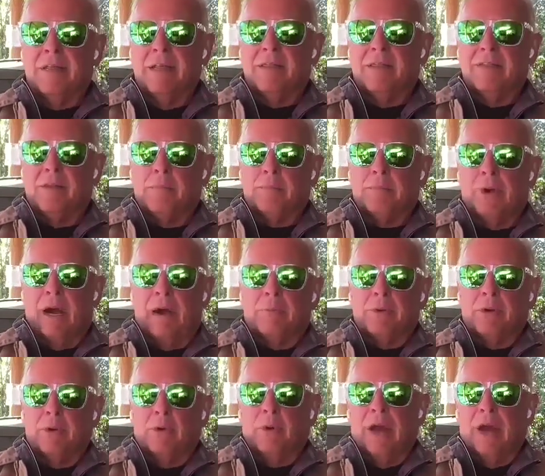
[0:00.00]
the
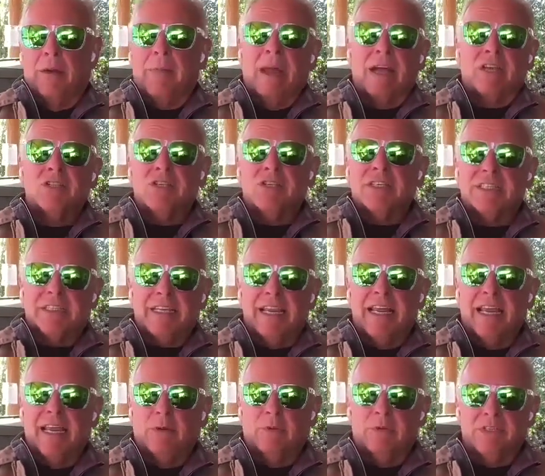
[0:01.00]
property where I'm actually
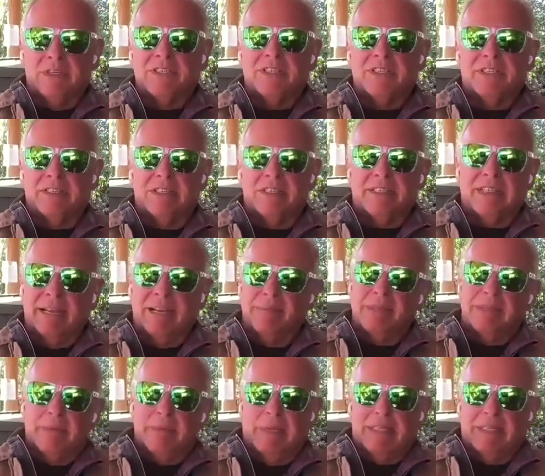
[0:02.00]
staying, which isn't the same.
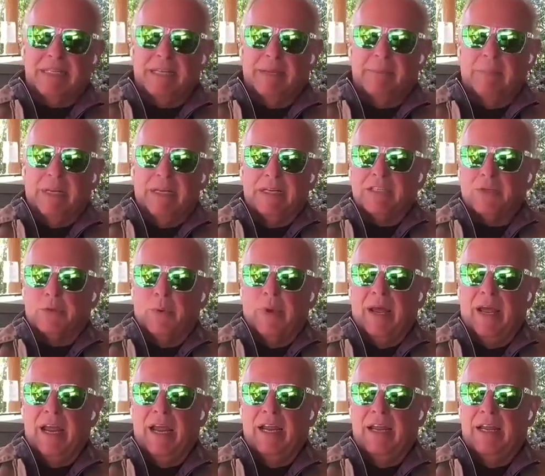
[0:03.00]
It's about 10 minutes
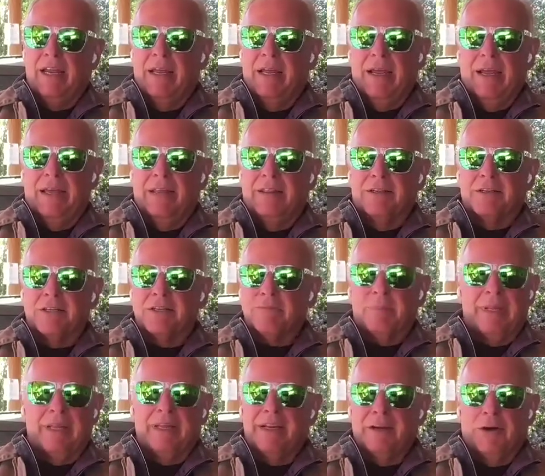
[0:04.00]
away, and there's
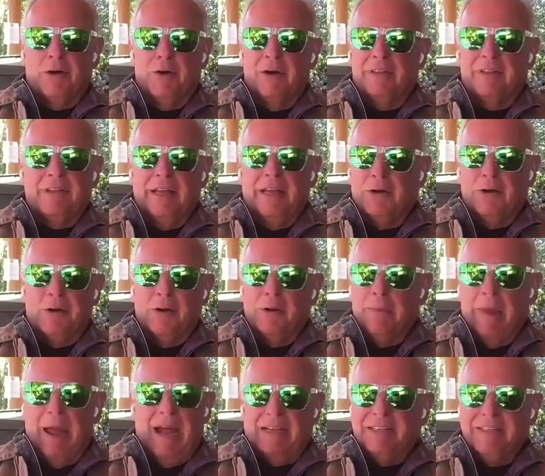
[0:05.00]
plenty of light orb
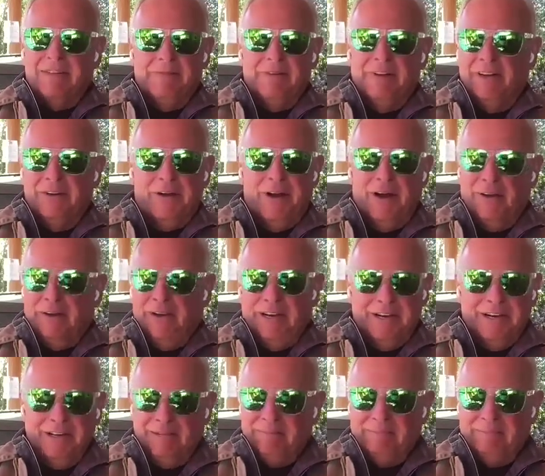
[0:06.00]
activity around
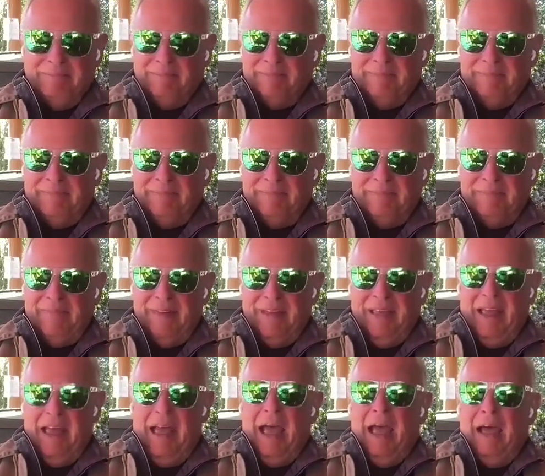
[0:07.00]
here.
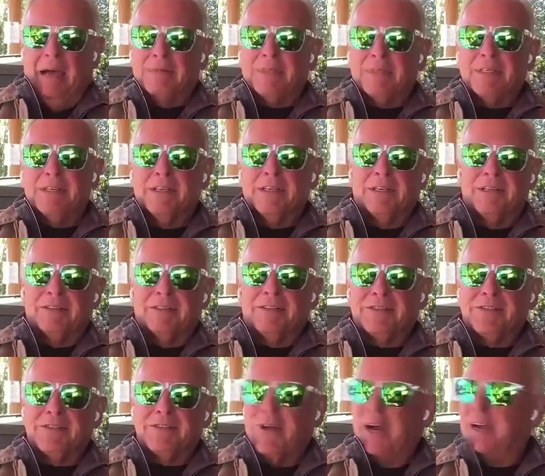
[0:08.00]
I'm still
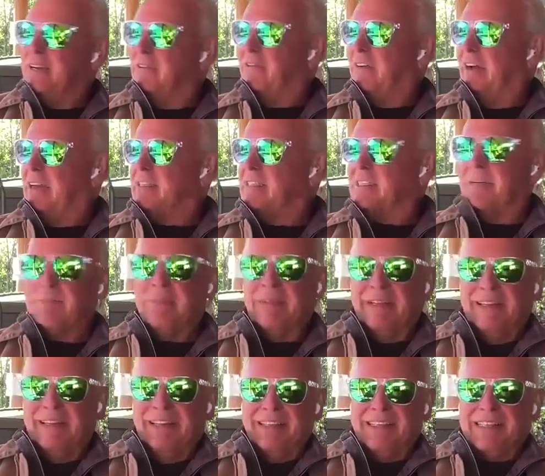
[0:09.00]
trying to find something
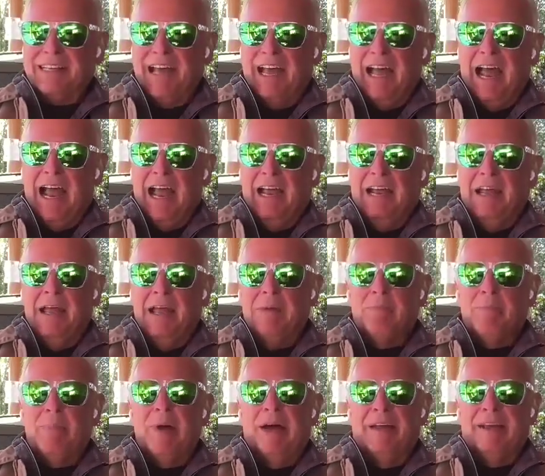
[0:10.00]
in the sky,
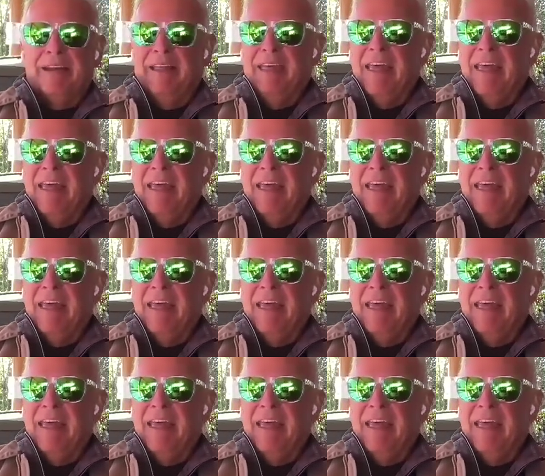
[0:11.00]
but